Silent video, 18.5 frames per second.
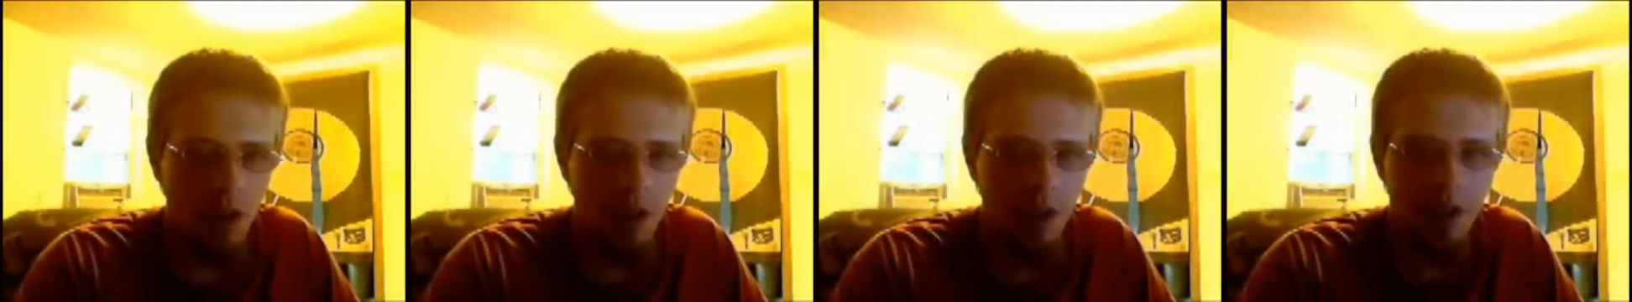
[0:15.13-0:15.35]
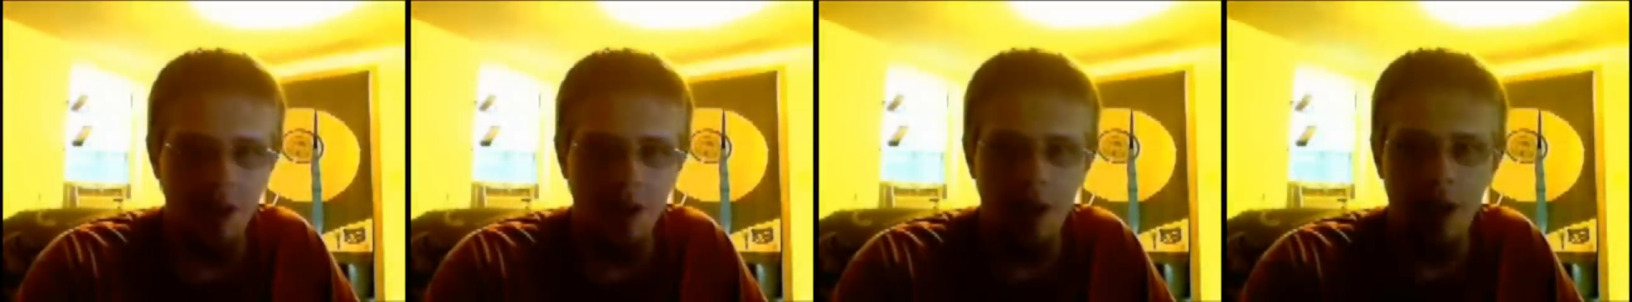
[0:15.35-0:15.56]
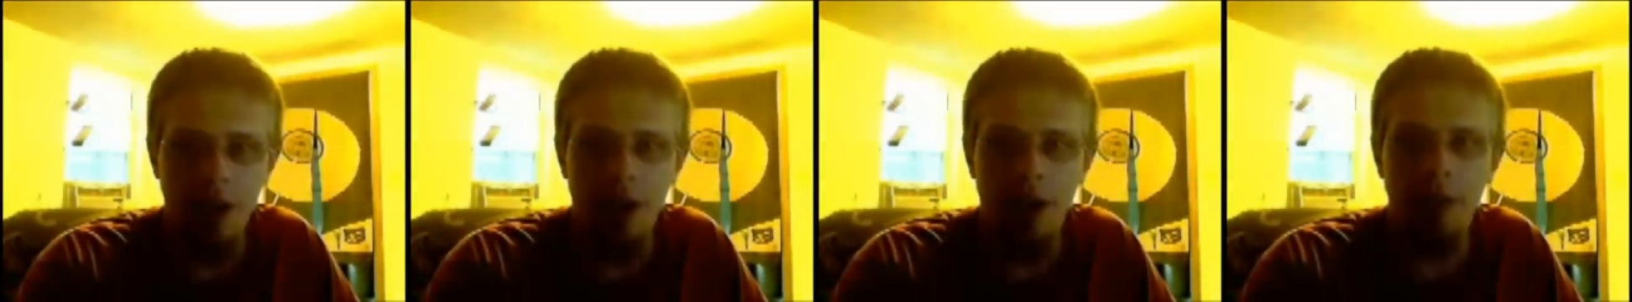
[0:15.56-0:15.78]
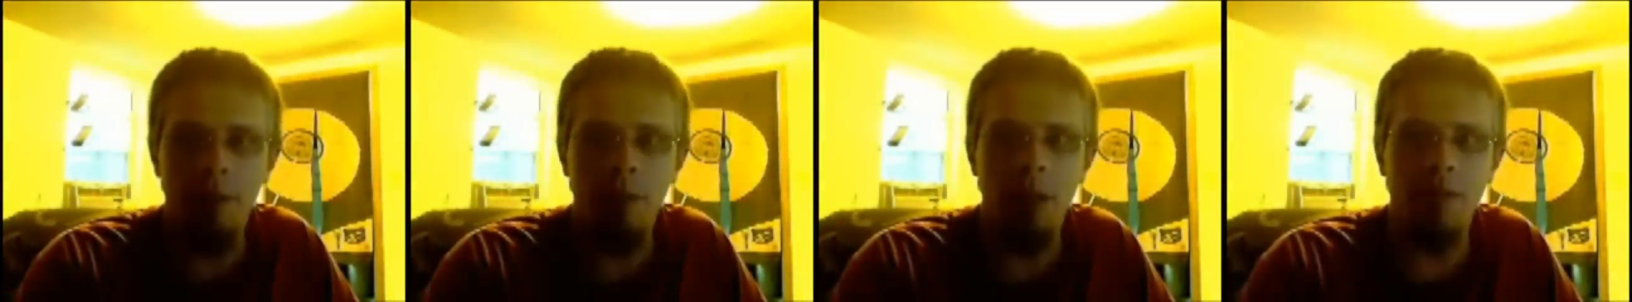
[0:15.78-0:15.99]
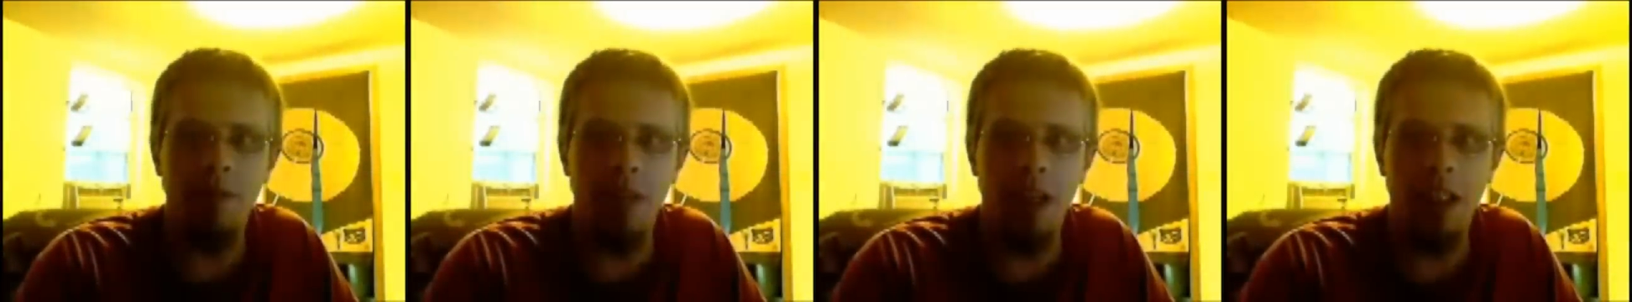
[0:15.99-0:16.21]
because they
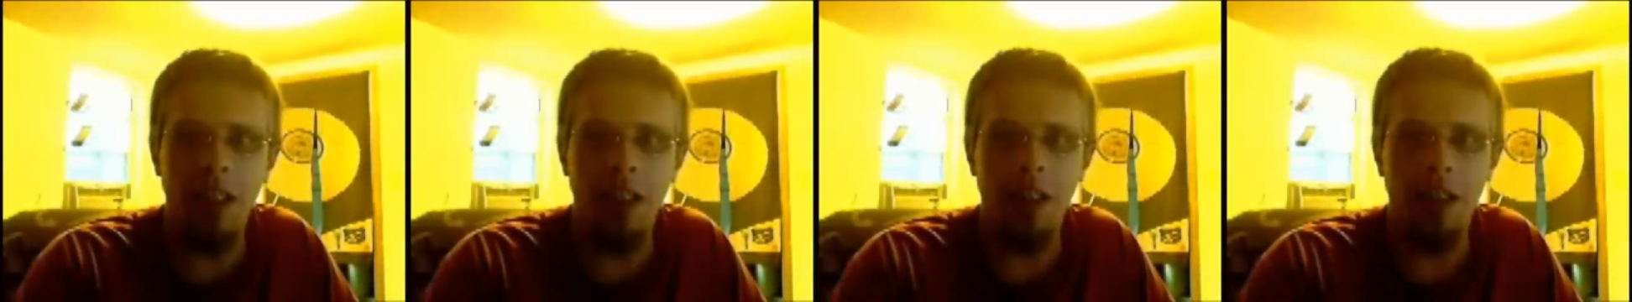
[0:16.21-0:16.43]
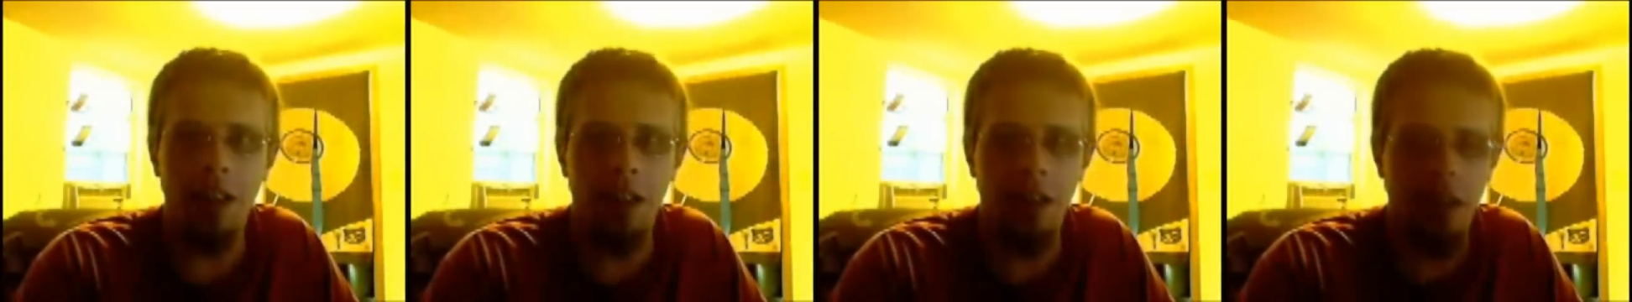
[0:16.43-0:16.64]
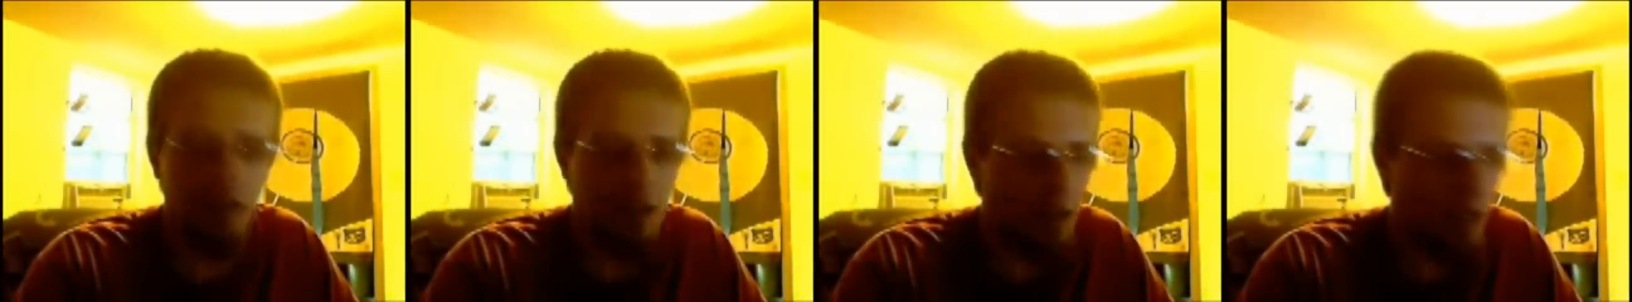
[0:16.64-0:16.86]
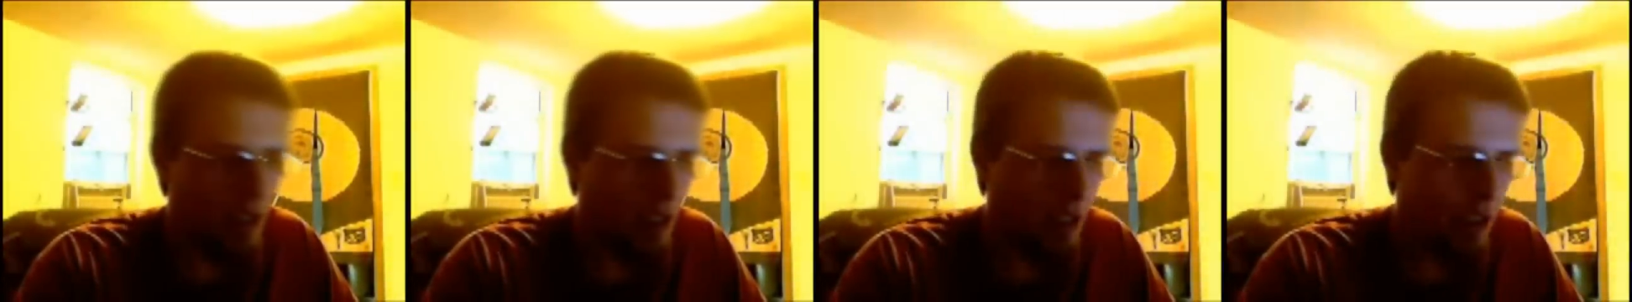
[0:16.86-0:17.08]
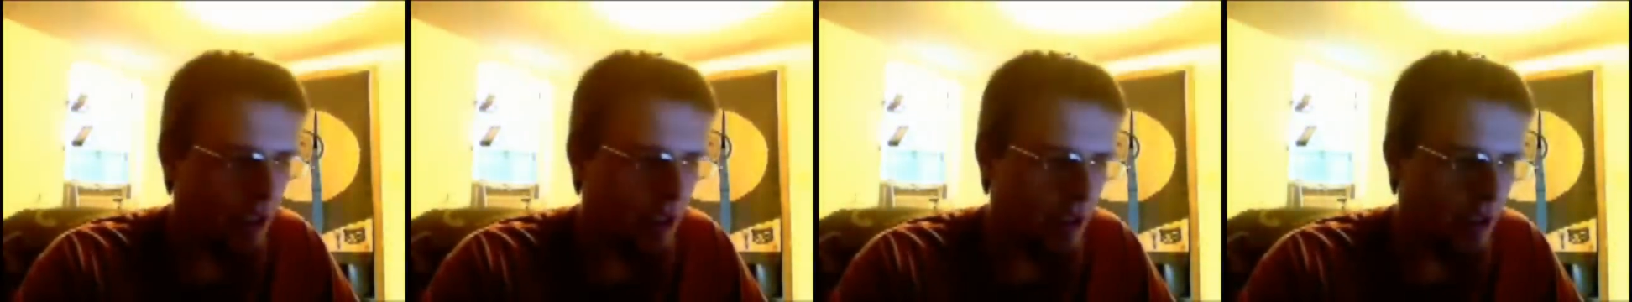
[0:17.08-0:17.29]
gave me
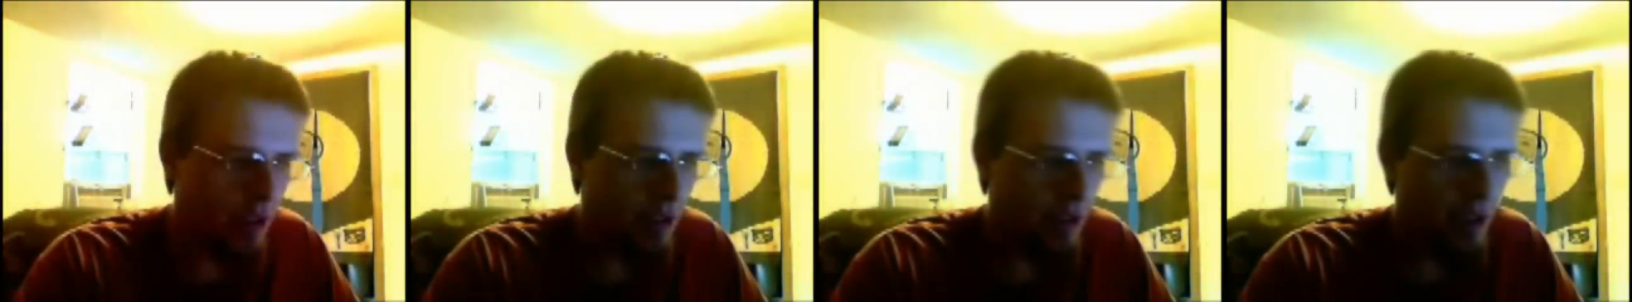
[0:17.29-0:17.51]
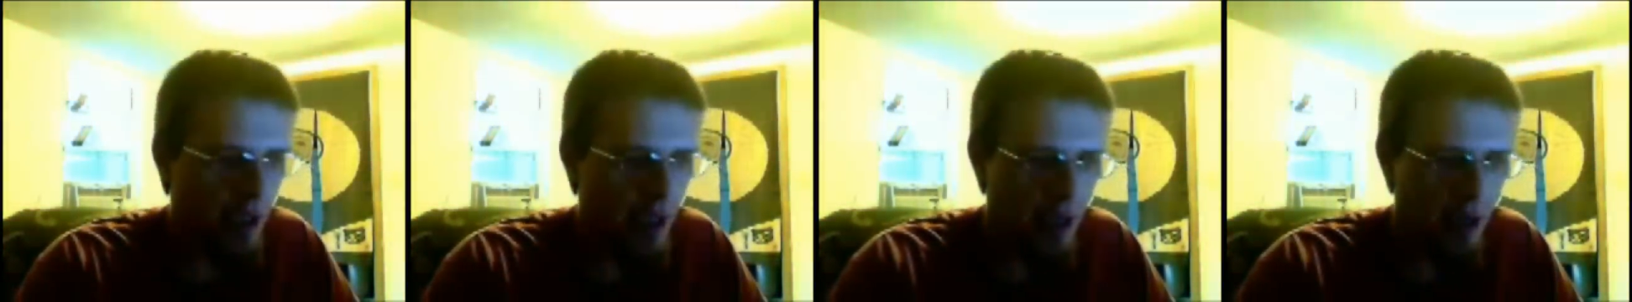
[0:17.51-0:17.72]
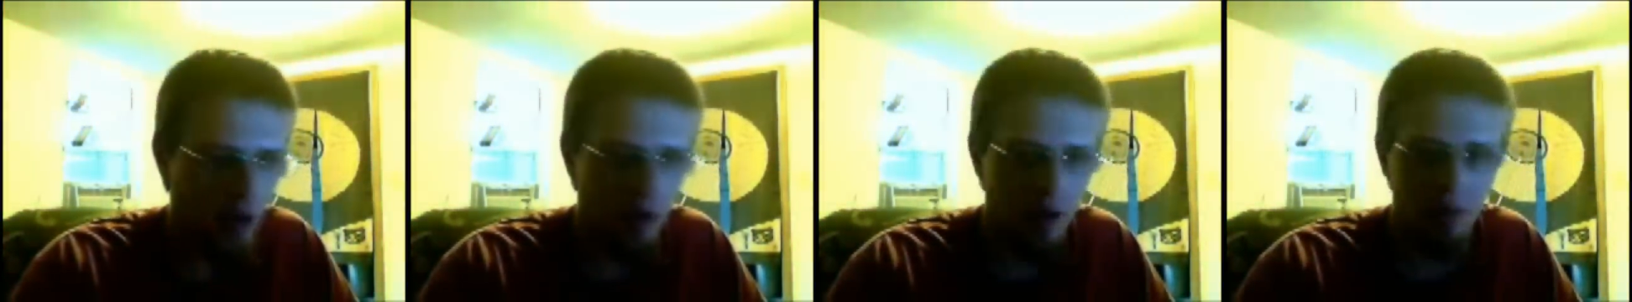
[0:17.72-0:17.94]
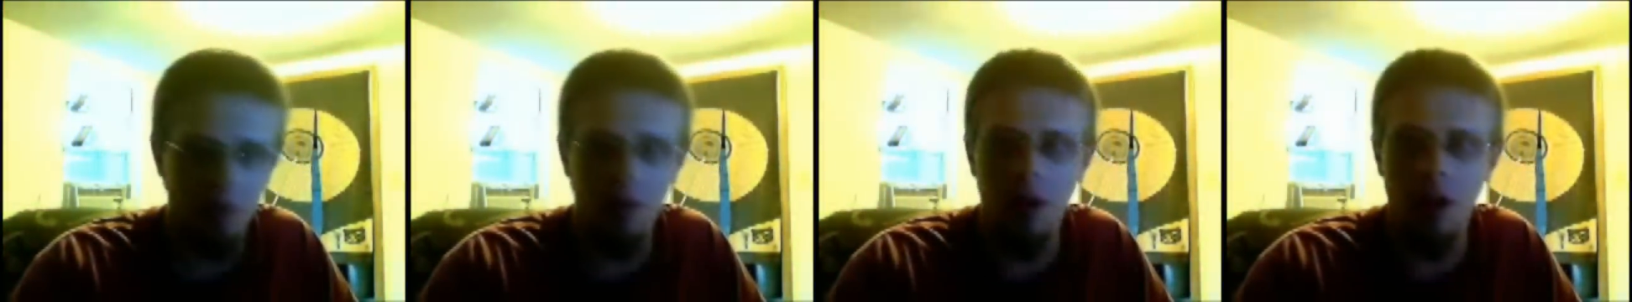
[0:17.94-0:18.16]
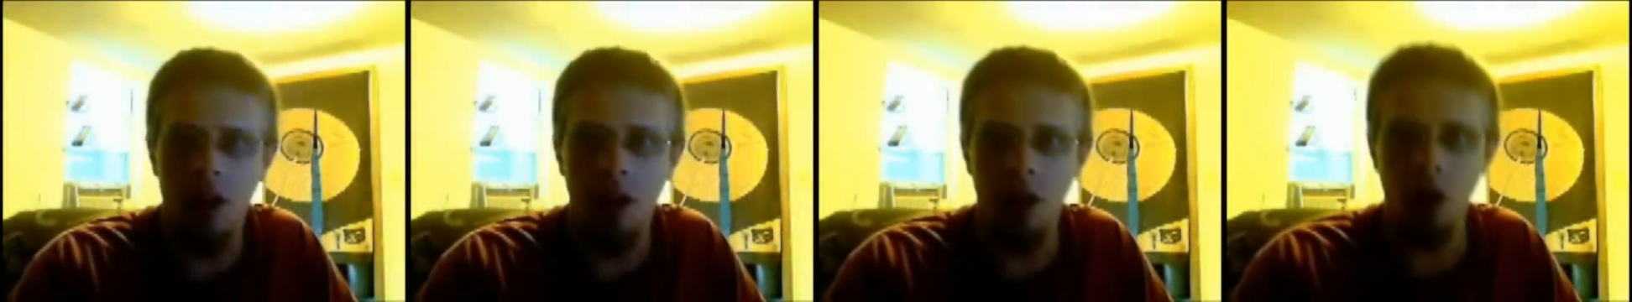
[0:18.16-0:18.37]
Vicodin and
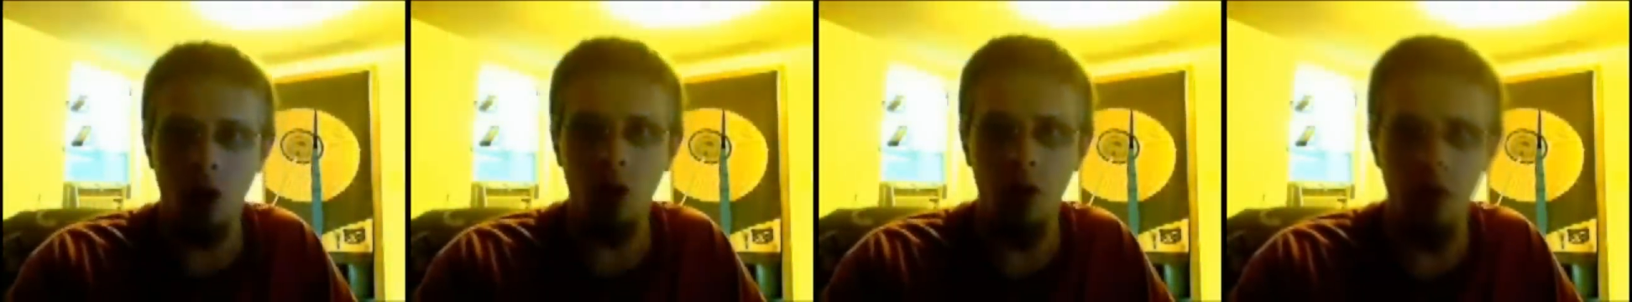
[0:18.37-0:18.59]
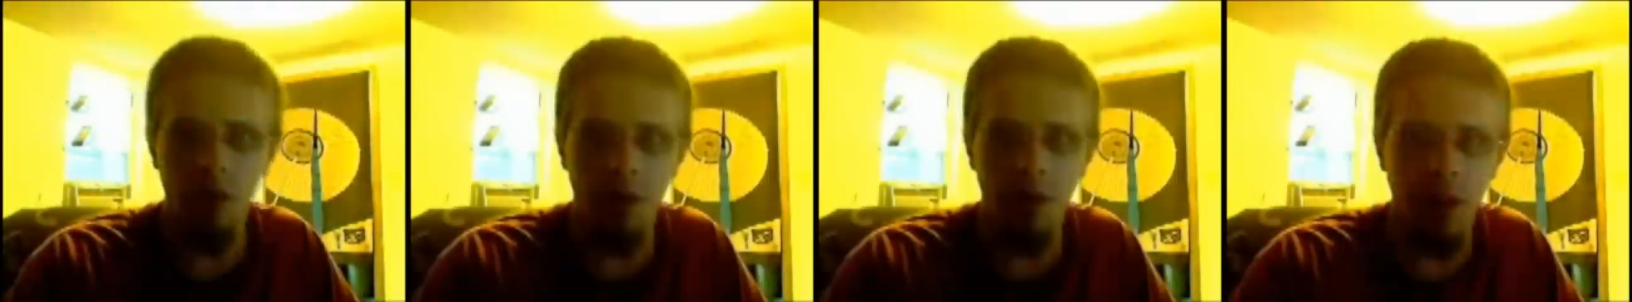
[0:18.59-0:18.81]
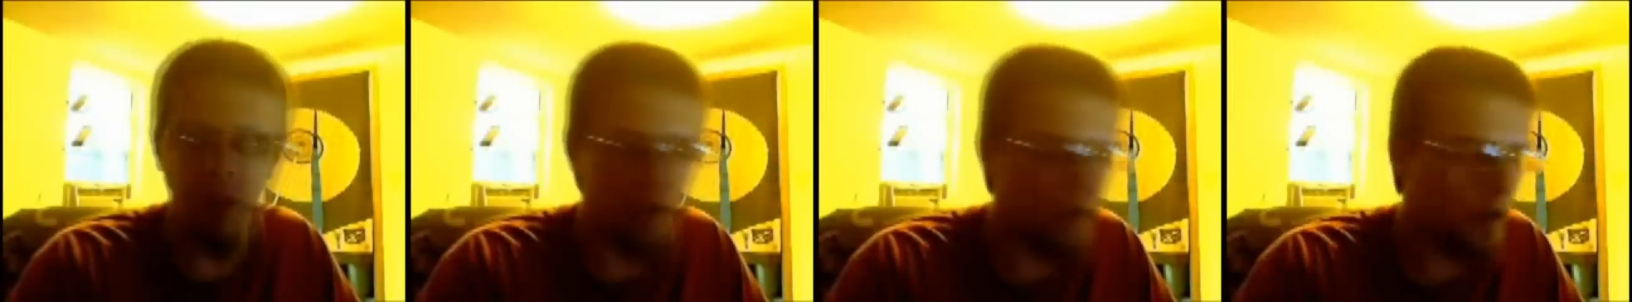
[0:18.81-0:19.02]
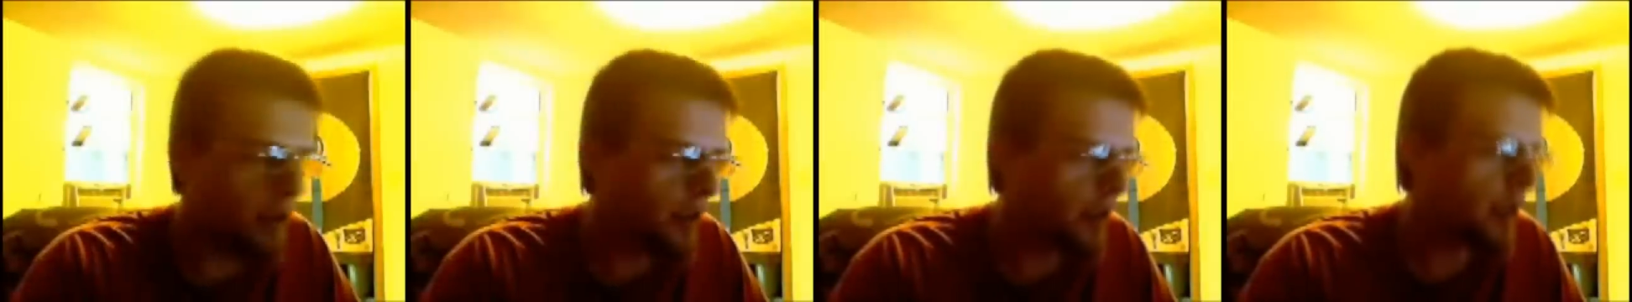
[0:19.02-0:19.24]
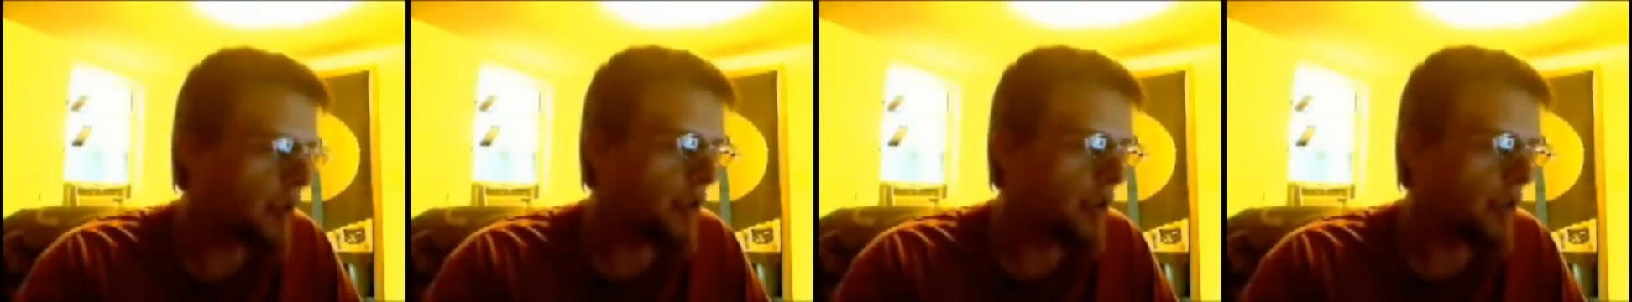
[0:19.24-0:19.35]
now I'm kind of goofy.